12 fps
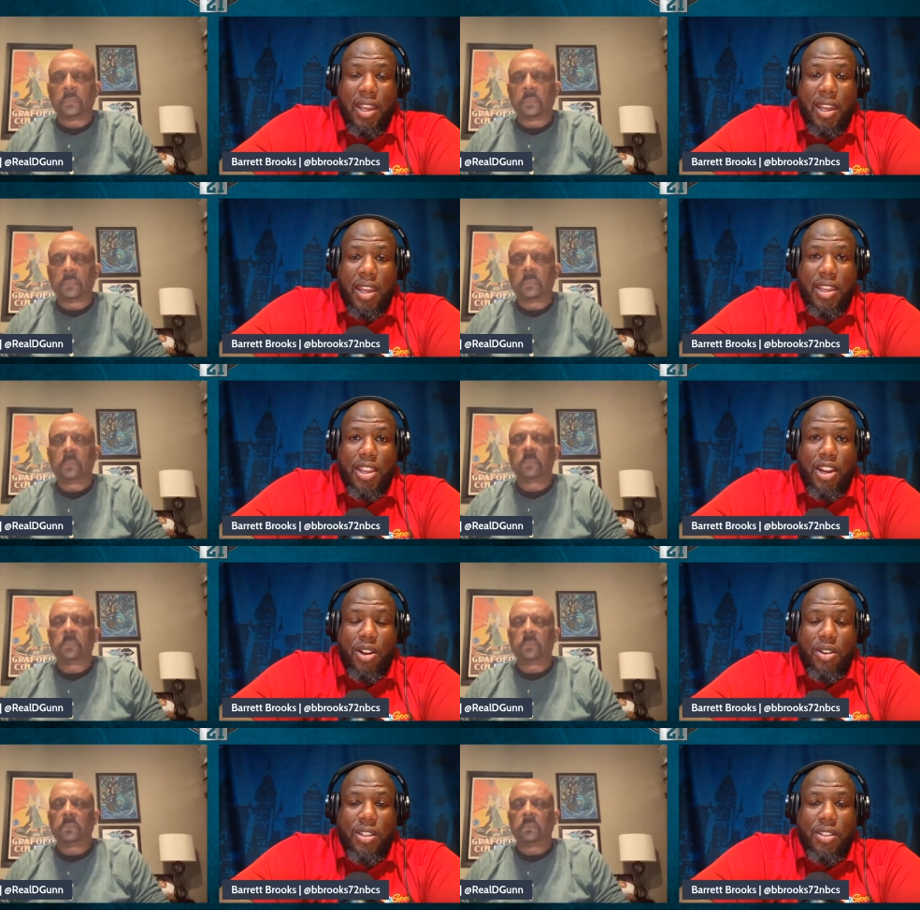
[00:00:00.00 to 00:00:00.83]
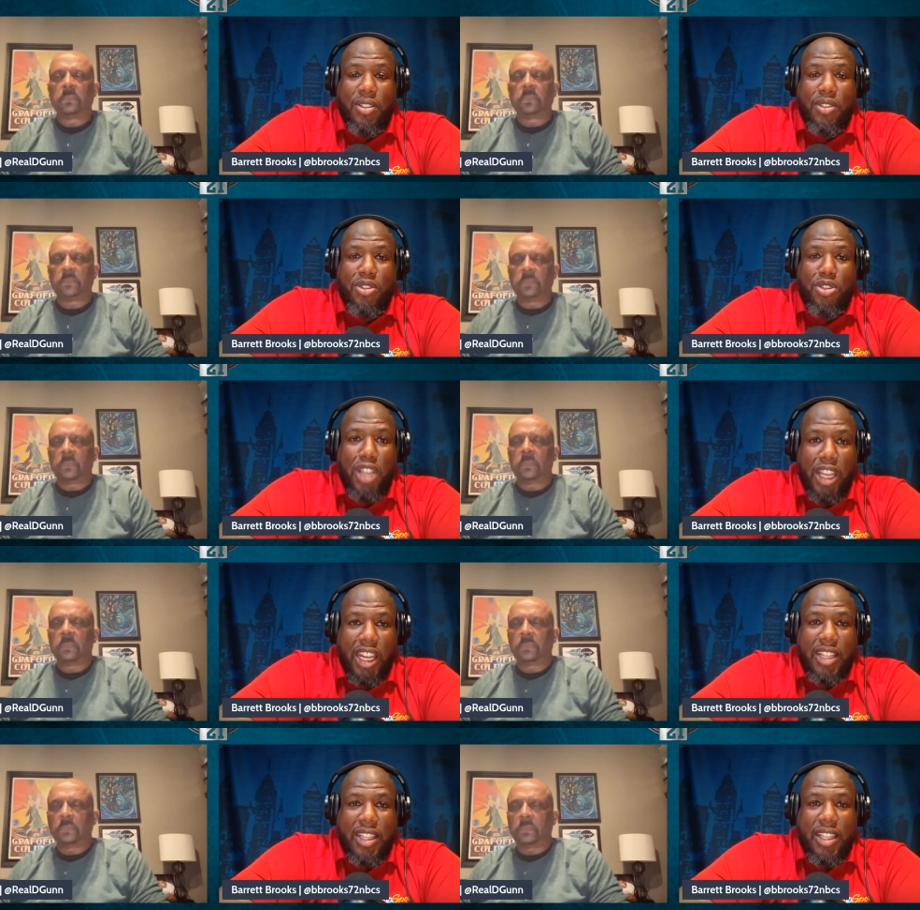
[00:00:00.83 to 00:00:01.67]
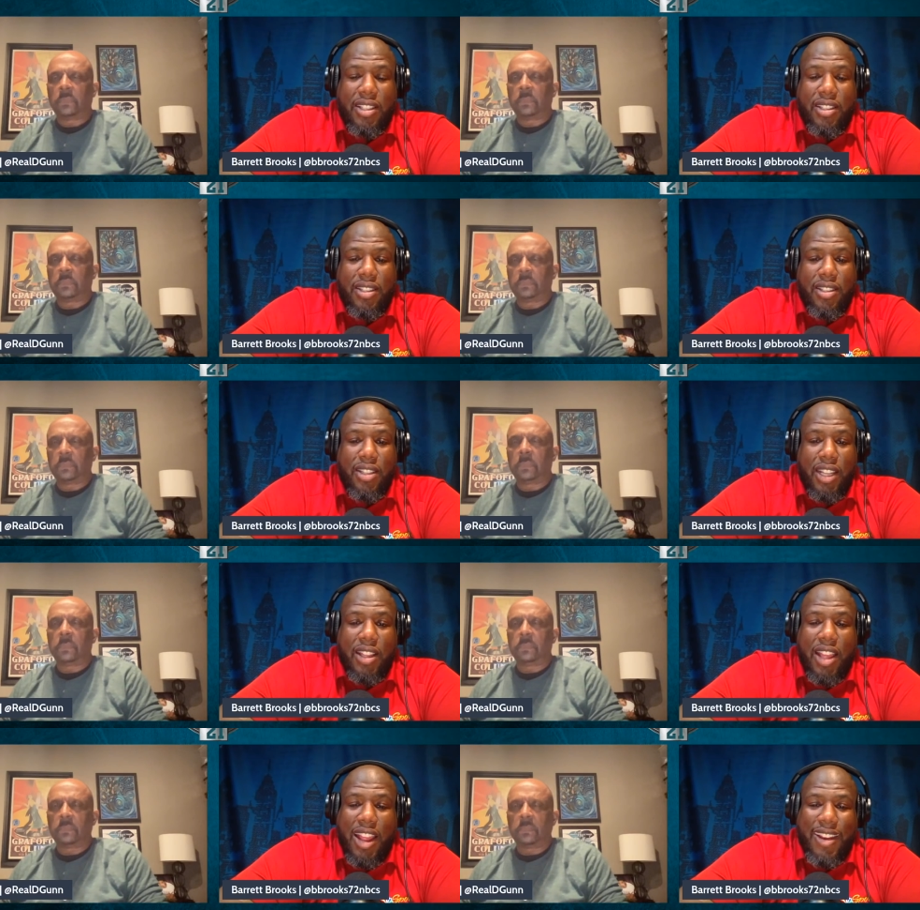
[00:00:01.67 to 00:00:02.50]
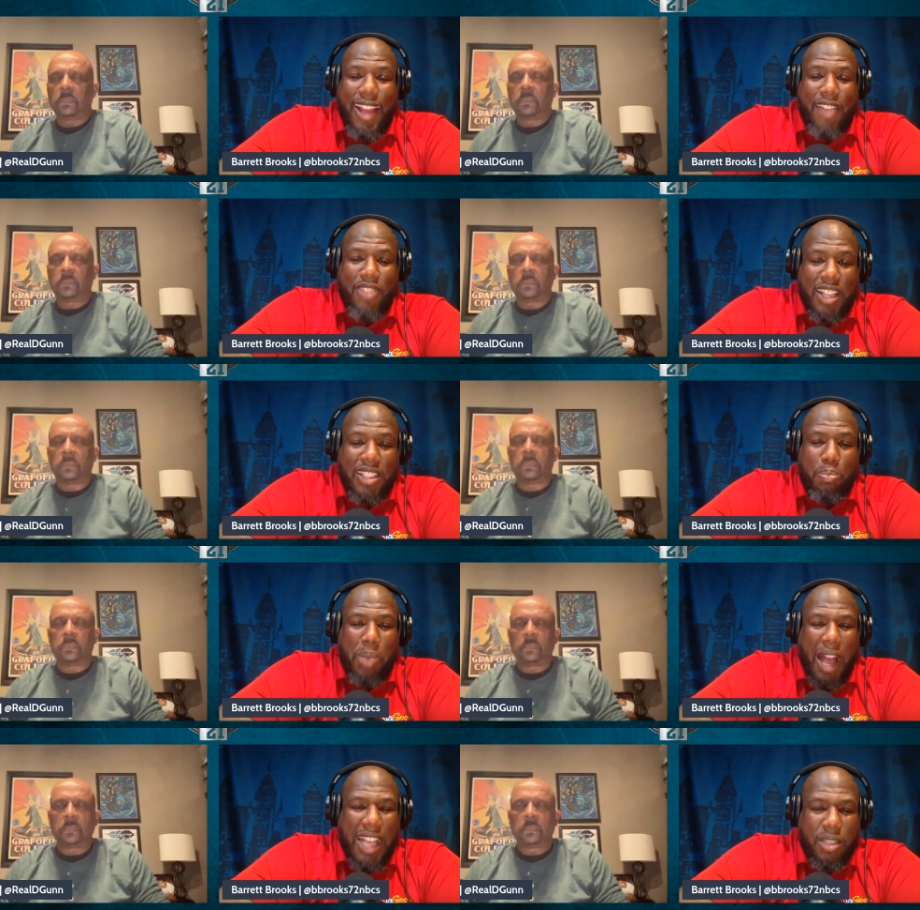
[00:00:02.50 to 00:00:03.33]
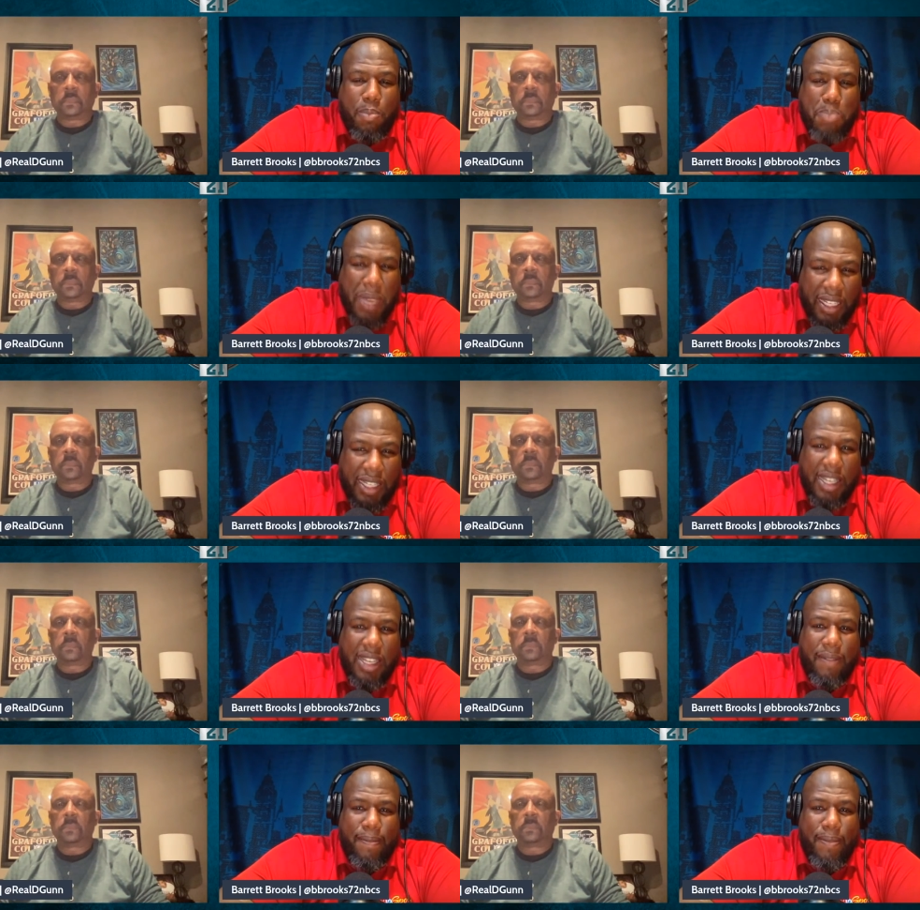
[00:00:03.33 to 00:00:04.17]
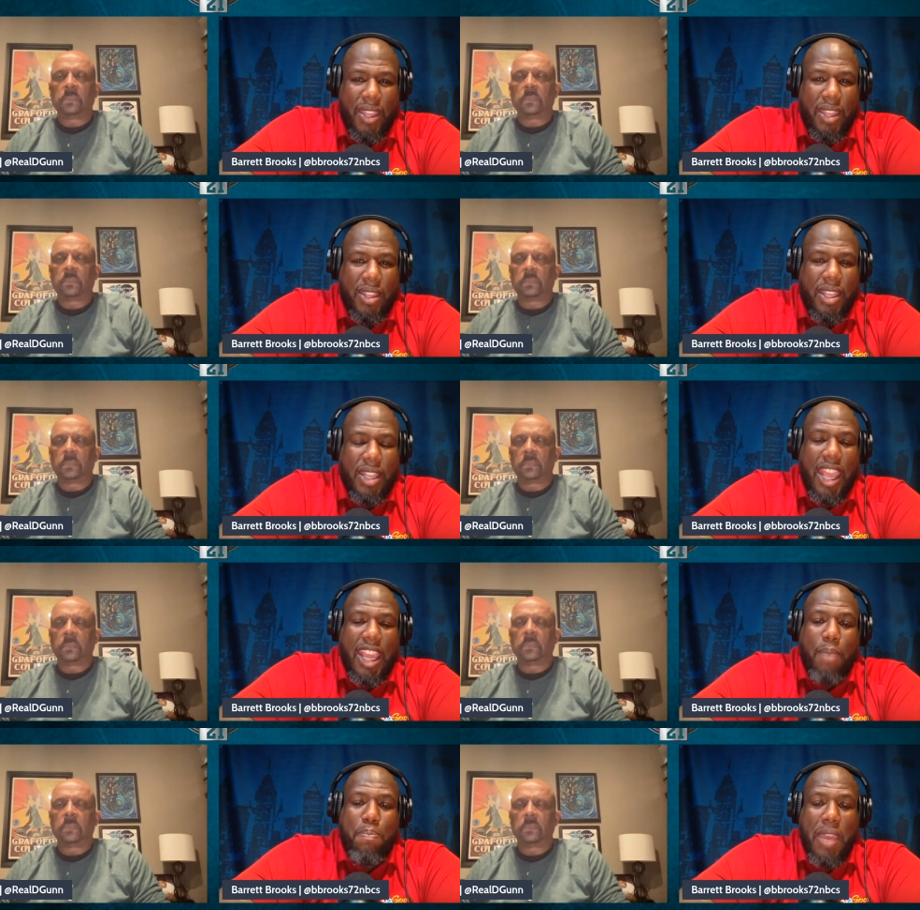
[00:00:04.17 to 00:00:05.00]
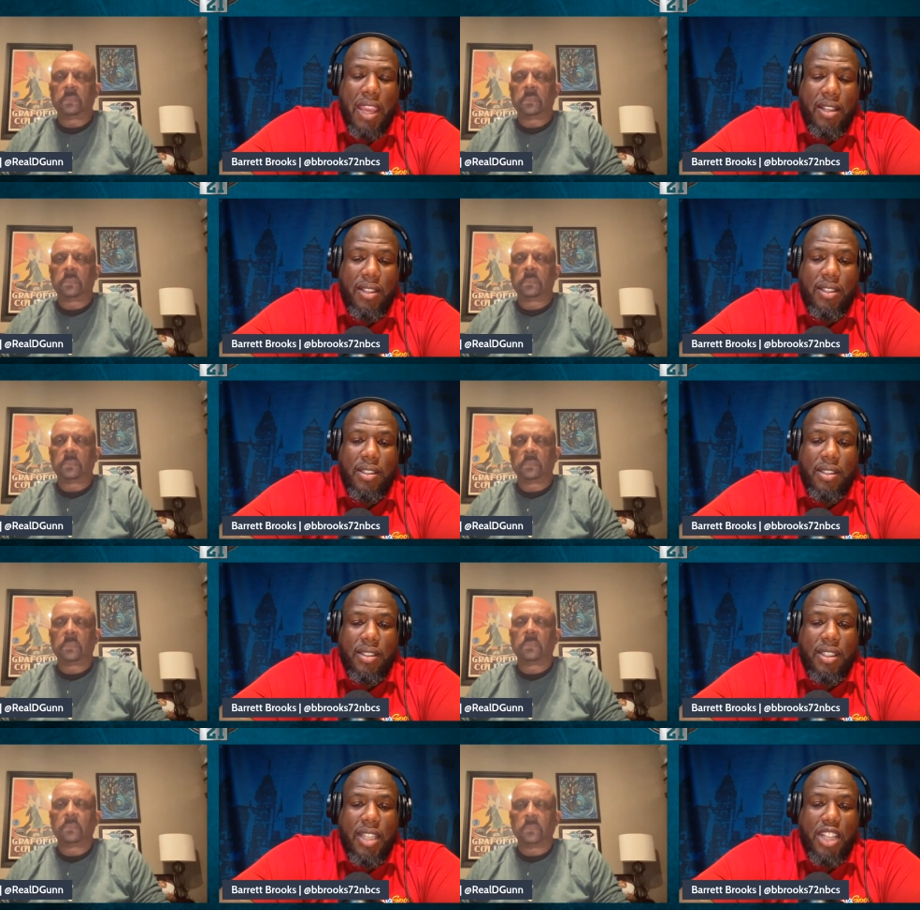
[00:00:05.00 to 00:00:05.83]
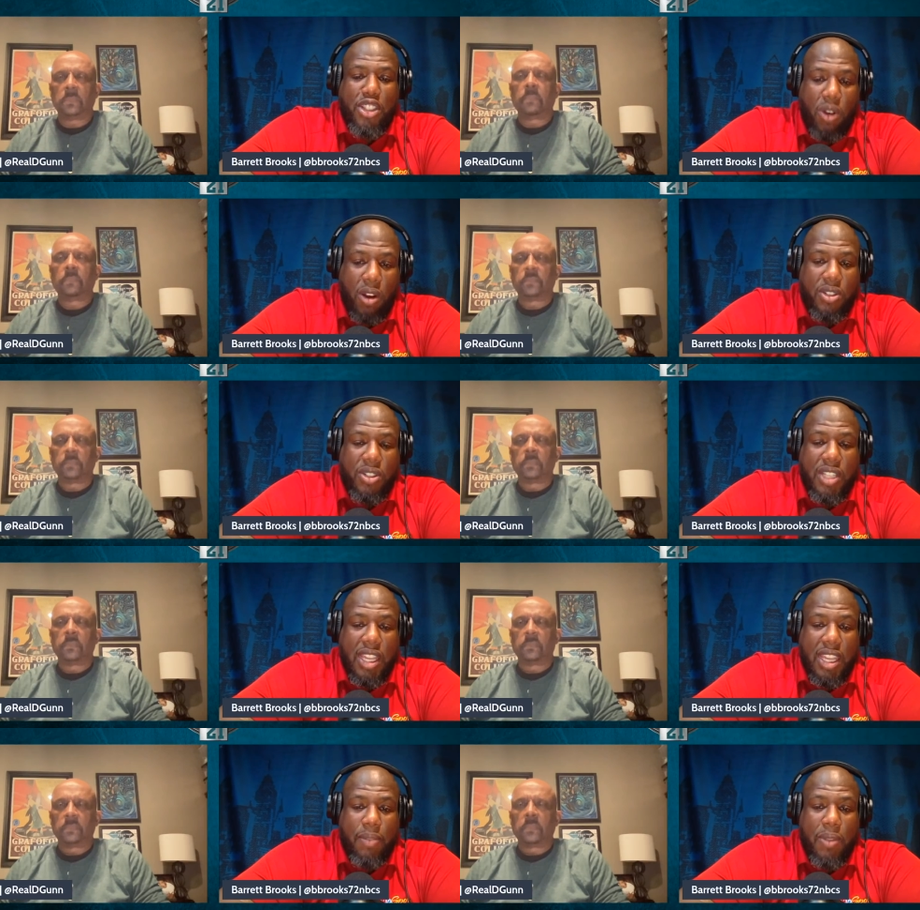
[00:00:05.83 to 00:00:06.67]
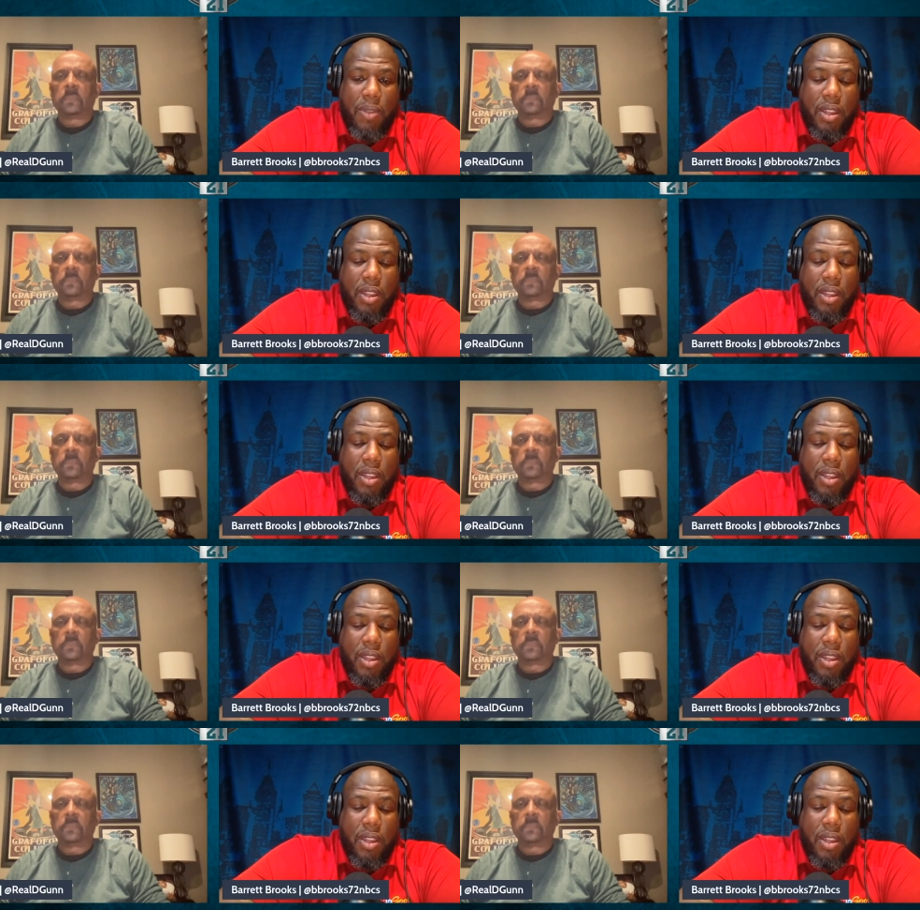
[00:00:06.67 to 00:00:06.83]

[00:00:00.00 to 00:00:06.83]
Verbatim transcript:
Speaker 1: you know, looking at the look at it. I think it's a possibility that they can beat that Chargers team.